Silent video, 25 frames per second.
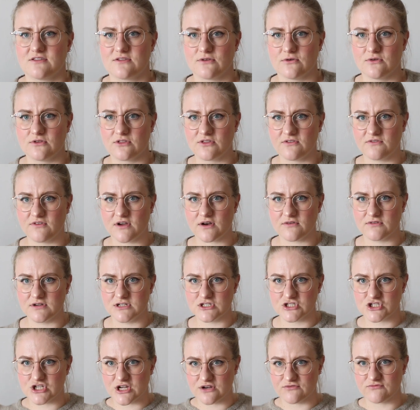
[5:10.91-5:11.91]
So it's very
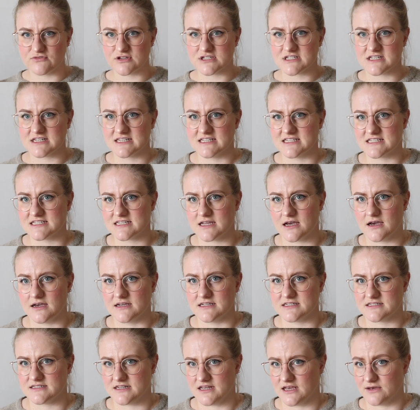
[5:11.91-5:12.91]
generously
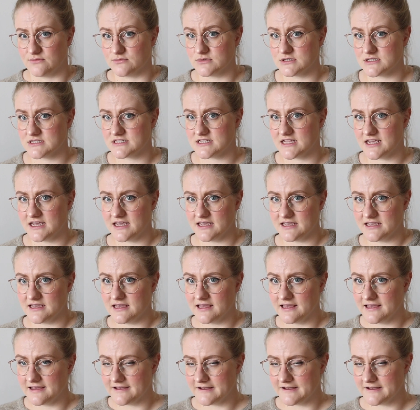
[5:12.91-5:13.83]
sized, I would say.